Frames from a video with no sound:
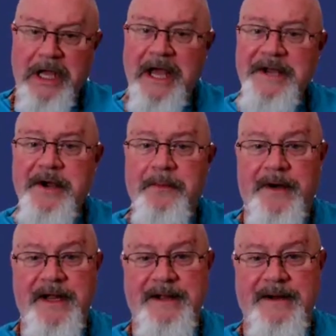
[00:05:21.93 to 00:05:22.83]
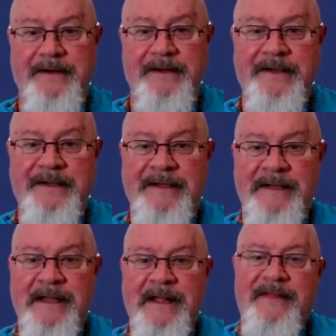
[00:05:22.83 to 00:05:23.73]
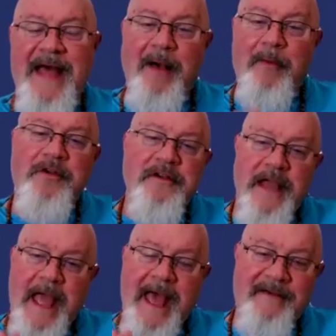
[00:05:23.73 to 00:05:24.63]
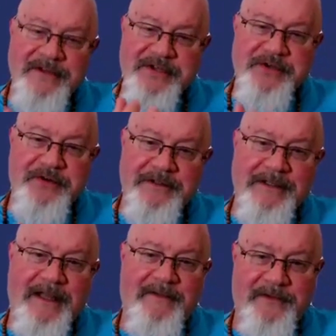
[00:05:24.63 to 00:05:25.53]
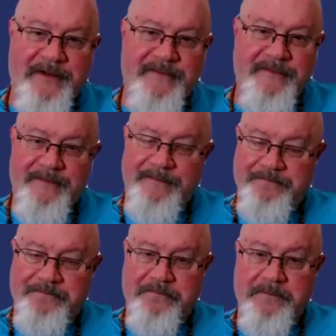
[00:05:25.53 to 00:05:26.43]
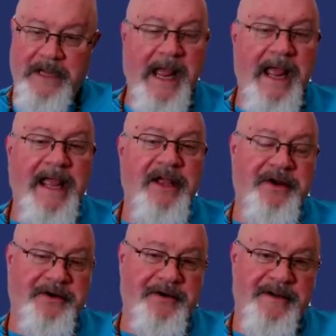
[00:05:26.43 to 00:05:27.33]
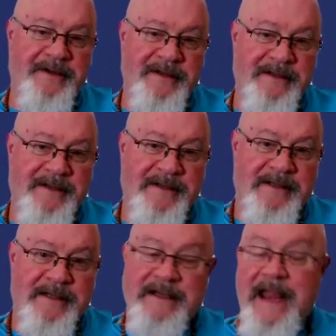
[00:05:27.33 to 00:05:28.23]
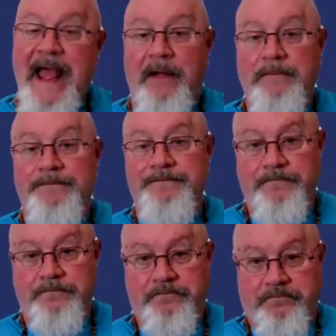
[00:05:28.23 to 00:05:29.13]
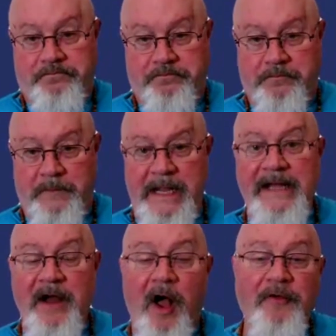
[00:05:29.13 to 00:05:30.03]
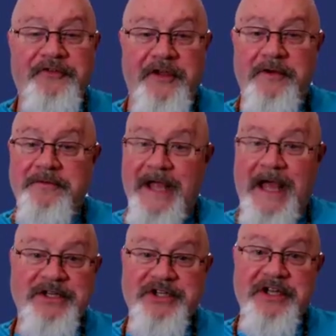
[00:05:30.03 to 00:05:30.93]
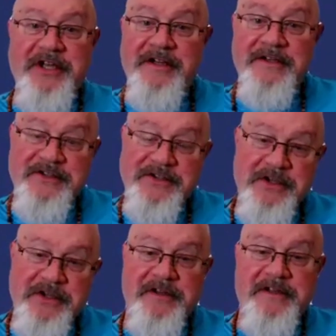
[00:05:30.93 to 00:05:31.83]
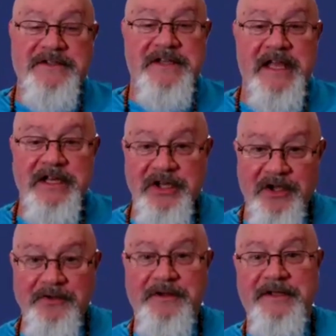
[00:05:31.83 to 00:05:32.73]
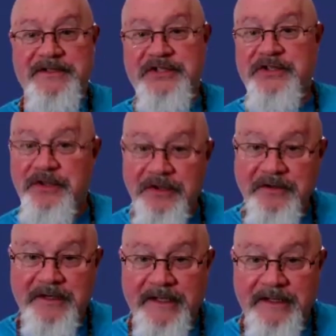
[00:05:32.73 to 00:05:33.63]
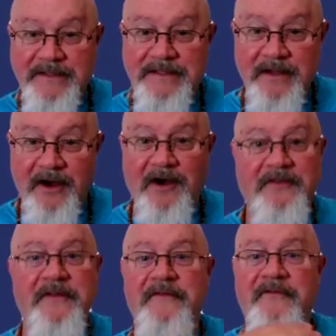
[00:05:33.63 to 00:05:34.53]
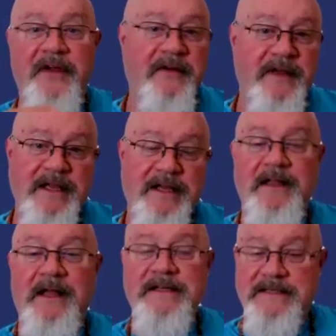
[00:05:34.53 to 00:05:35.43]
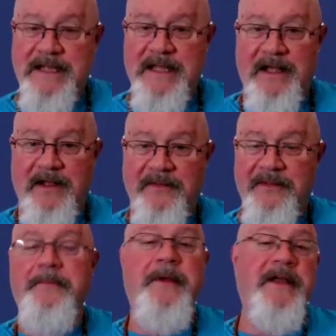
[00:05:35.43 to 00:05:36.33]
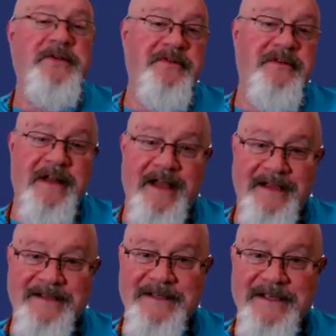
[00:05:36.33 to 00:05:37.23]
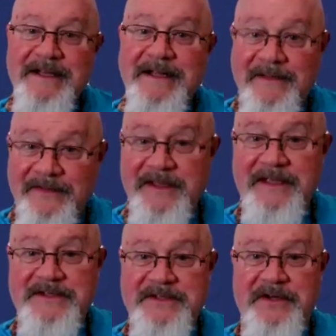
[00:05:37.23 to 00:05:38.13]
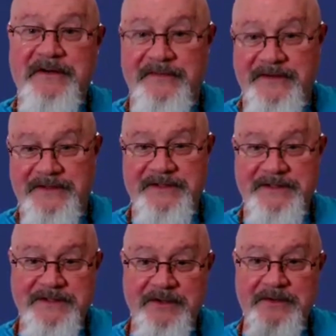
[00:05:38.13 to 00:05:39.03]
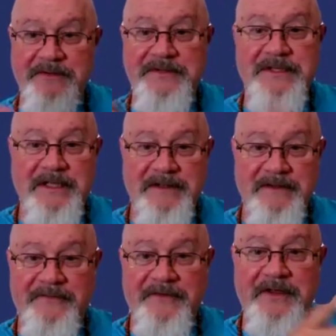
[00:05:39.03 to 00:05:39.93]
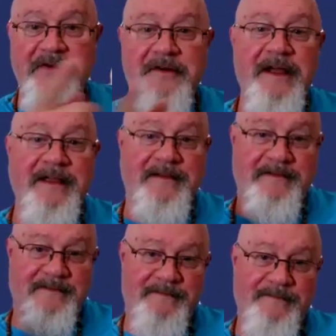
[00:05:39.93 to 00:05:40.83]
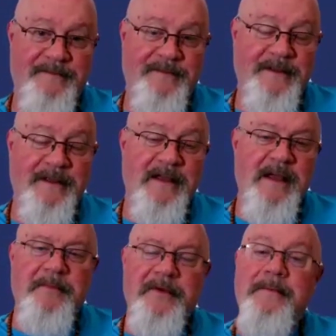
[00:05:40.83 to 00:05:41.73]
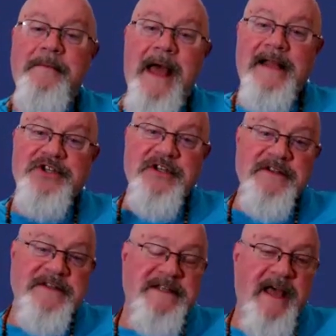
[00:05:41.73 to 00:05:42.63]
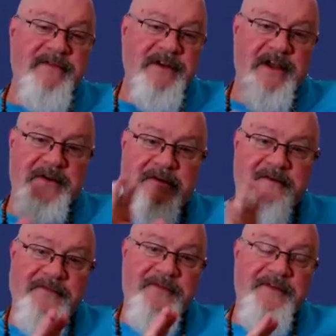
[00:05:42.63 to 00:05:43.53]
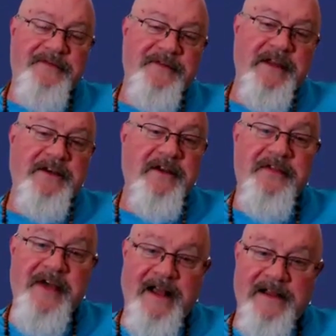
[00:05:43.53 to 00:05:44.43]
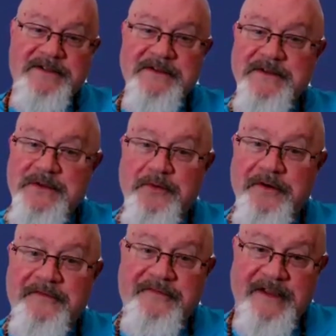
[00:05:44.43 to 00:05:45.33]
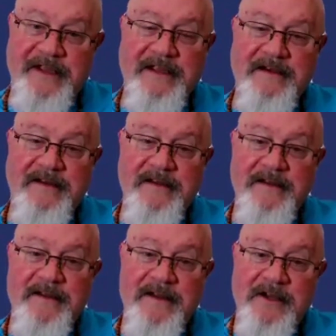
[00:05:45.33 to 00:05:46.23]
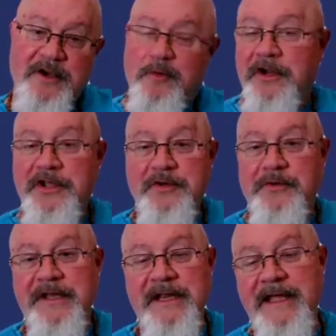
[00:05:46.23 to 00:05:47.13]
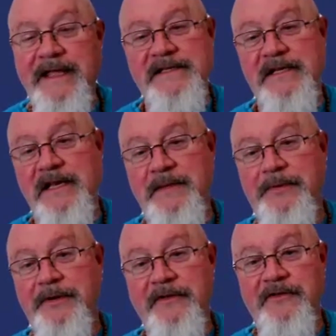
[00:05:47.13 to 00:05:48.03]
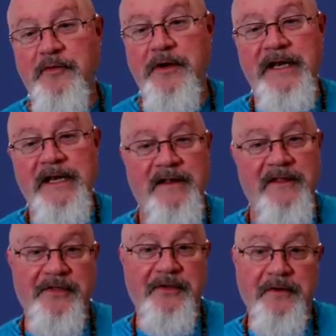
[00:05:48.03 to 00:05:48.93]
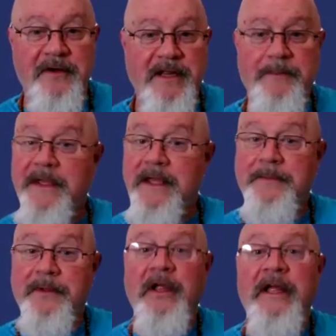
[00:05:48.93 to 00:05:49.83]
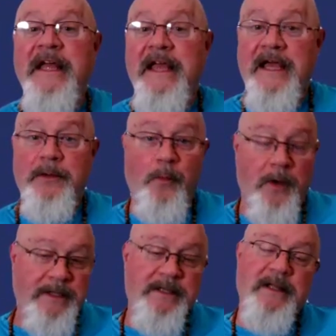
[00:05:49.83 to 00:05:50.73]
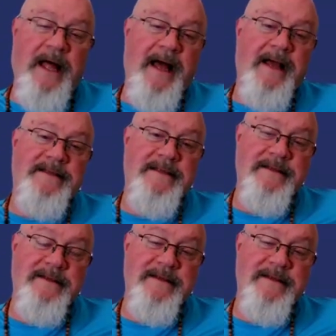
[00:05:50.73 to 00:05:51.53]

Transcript: A no-brainer. That will have a certain level of anchor. Now, and also Tai Chi Gung students and yoga students are the very clientele that patronize these services. So you see the figure eight. But imagine 750 to 1,000 square feet where you can easily put 20 to 30 people in one class,